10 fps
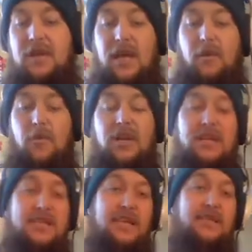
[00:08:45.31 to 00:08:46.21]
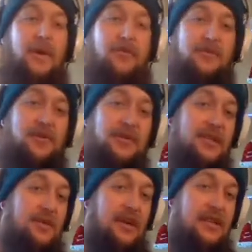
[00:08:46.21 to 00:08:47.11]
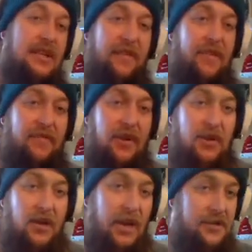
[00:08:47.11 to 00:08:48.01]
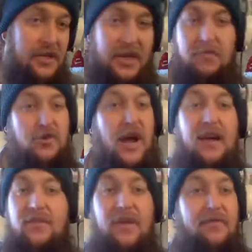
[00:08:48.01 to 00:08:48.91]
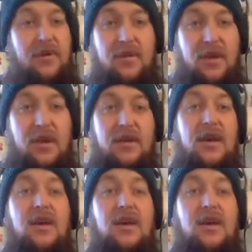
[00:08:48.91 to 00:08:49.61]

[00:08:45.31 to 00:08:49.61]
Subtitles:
and we're going to test my results, because when I did that 500, I kept track of everything.